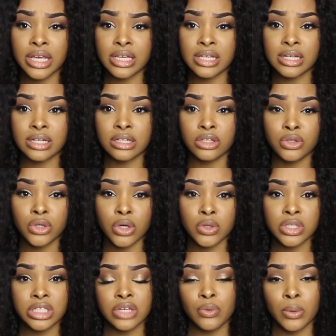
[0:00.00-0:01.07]
and, you know,
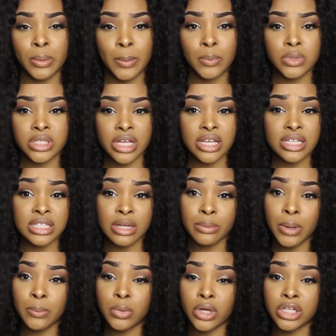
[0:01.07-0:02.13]
see what people say. Some
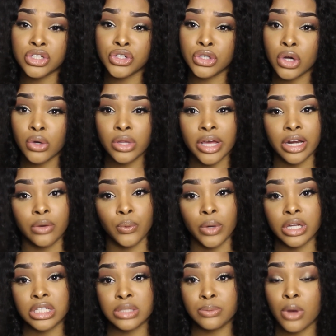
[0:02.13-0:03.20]
people let you know that it
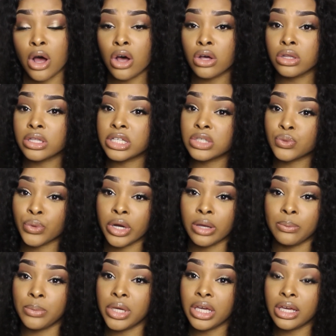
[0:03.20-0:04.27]
ran small, this
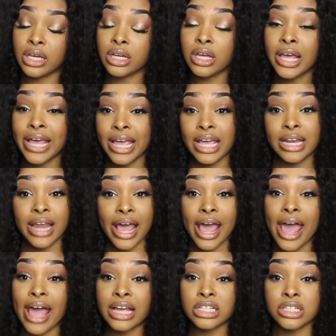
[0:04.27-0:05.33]
ran big, and that
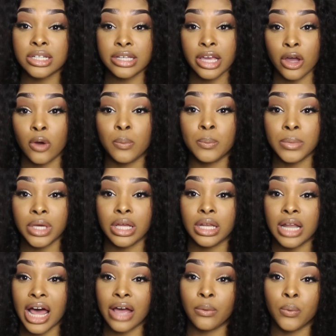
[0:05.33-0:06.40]
actually helped me a
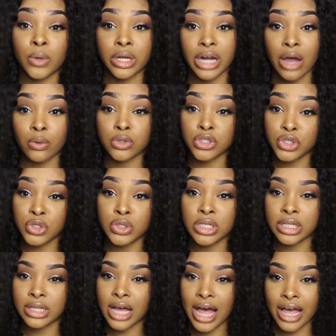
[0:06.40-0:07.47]
lot when I was
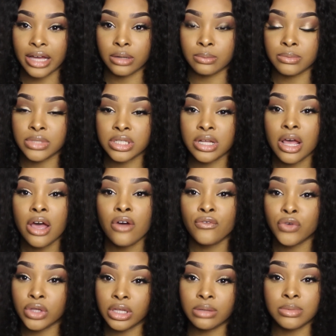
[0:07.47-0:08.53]
choosing the items
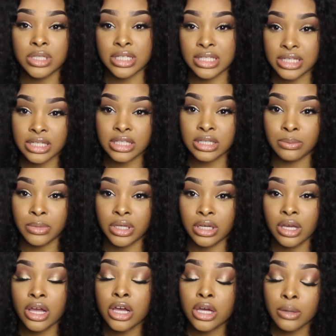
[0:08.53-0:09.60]
for them to send to
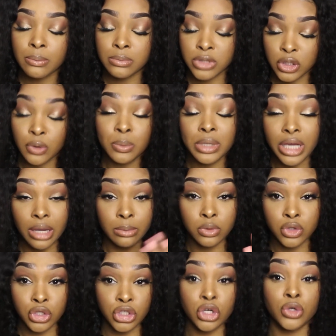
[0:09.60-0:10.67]
me, to be able
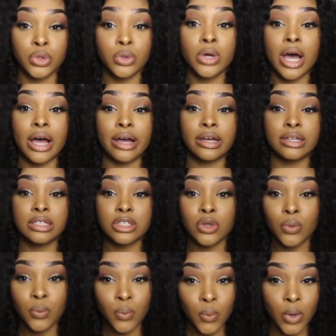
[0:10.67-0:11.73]
to show you guys
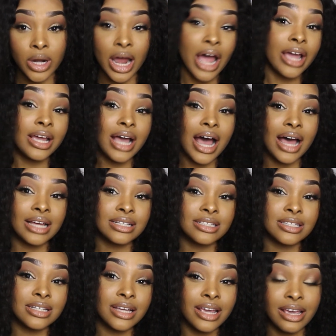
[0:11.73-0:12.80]
what I
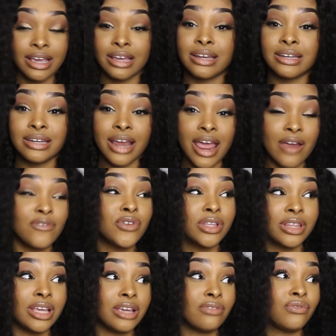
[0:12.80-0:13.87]
got, and
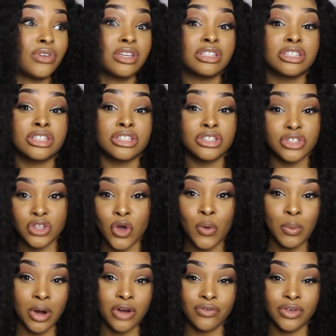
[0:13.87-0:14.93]
everything fits so
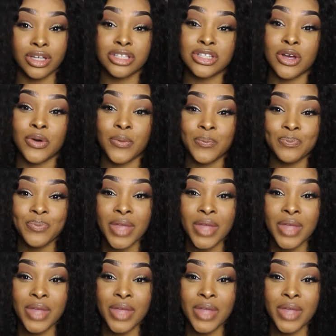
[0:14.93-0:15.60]
perfect. So